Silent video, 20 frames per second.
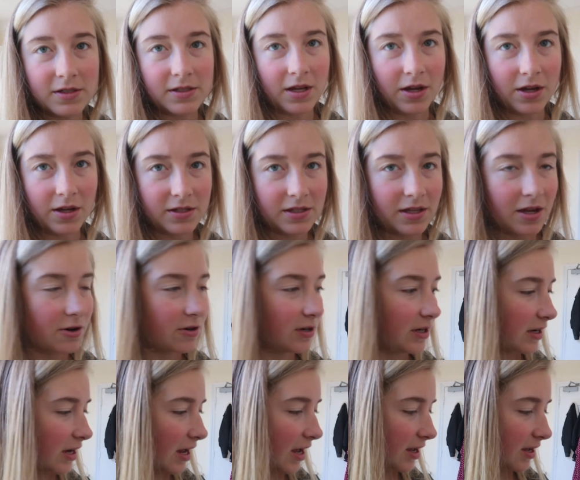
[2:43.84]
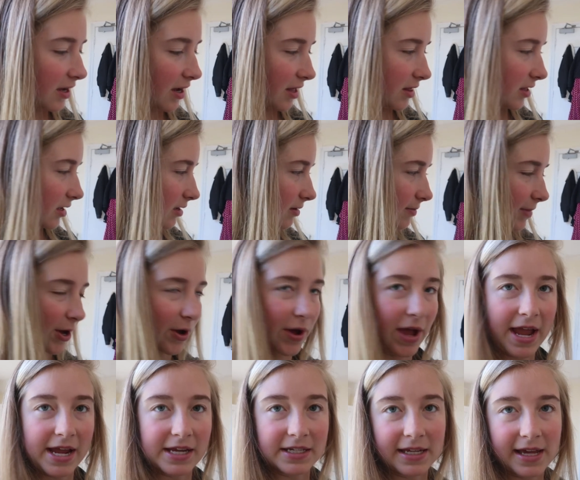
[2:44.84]
So it's currently like, I think,
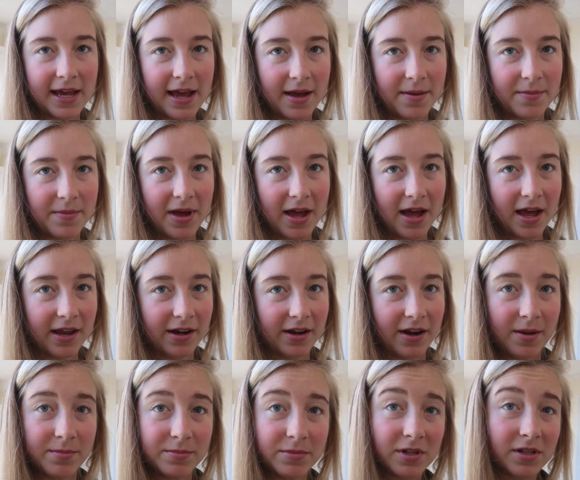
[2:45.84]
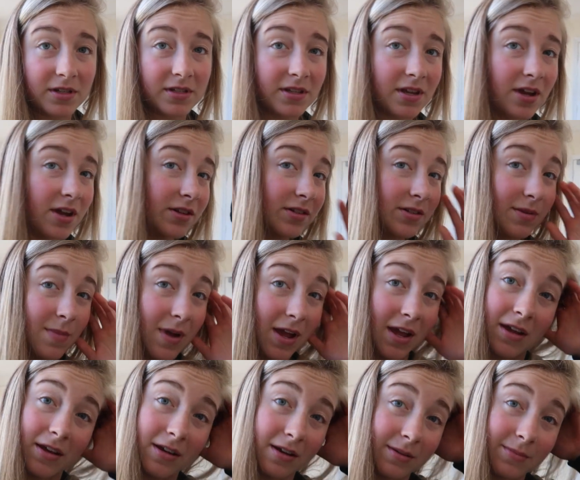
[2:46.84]
about 8 a.m. and I'm just going to
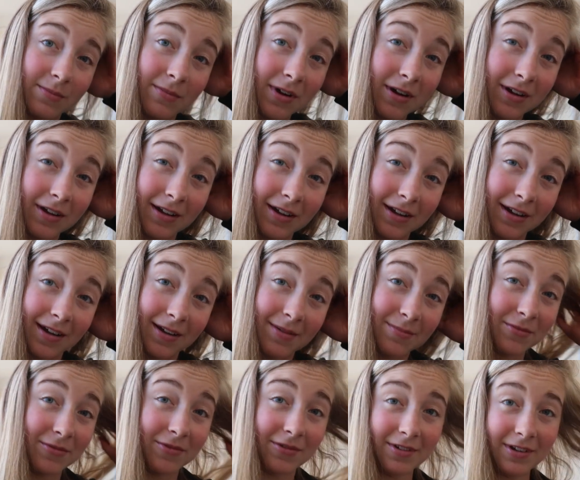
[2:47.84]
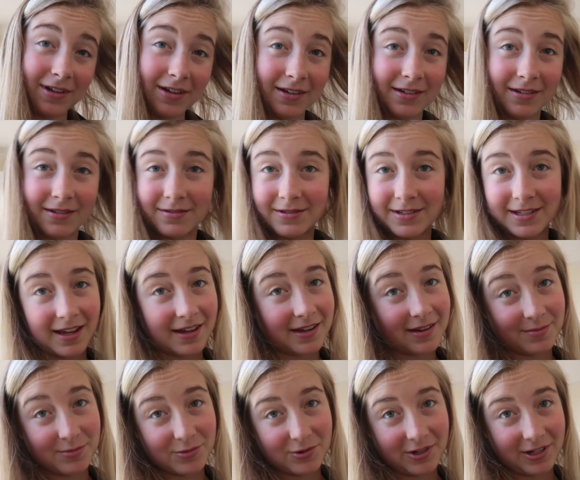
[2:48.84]
make my
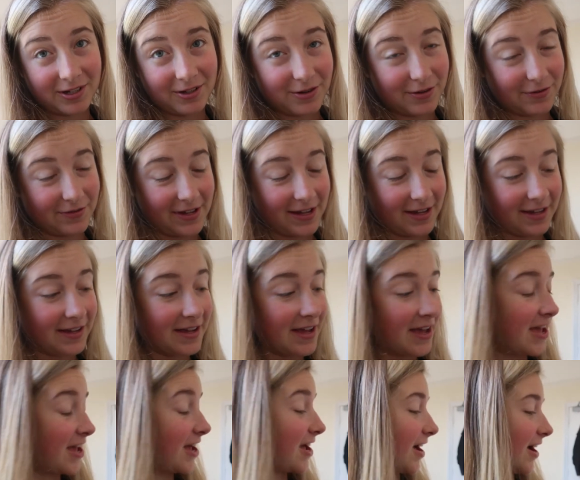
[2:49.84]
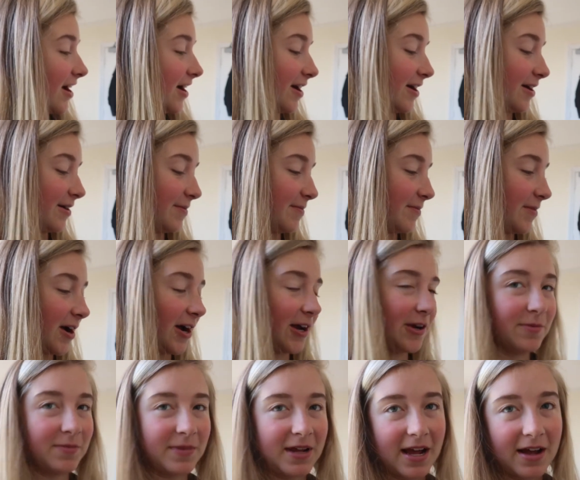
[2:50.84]
second morning coffee. I
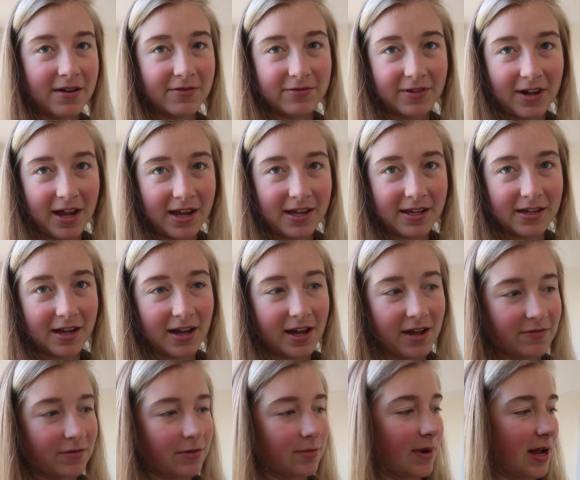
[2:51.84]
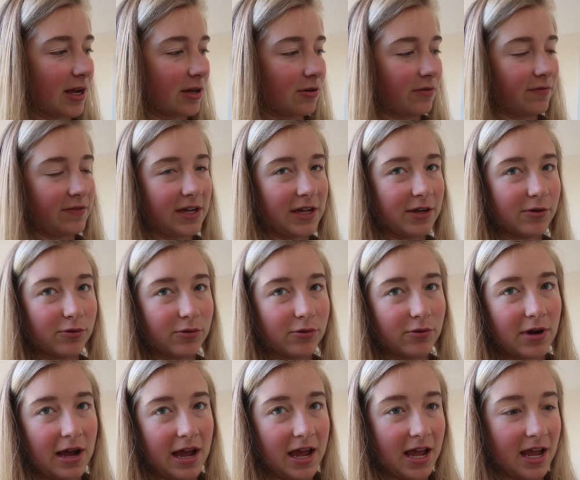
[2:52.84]
normally have like either a black coffee
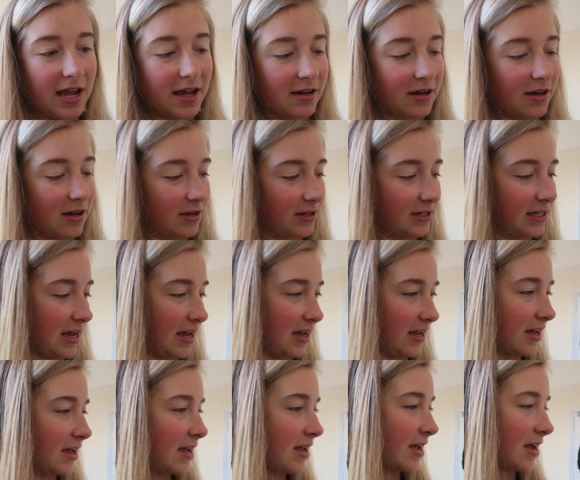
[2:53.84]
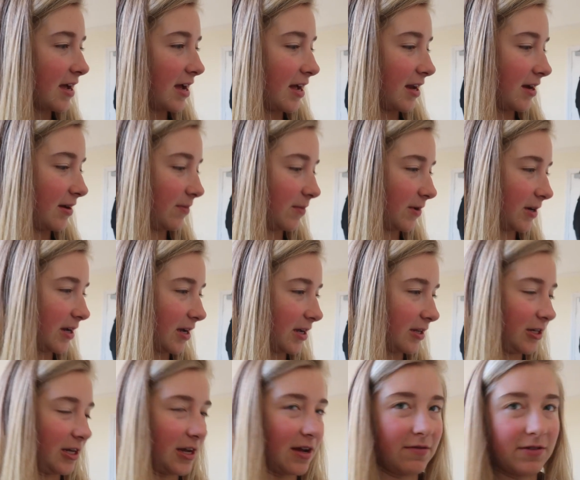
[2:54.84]
or a latte, and I'm gonna
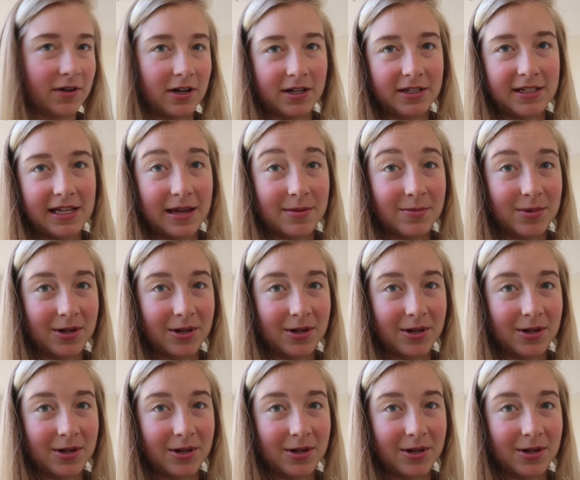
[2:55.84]
actually have a latte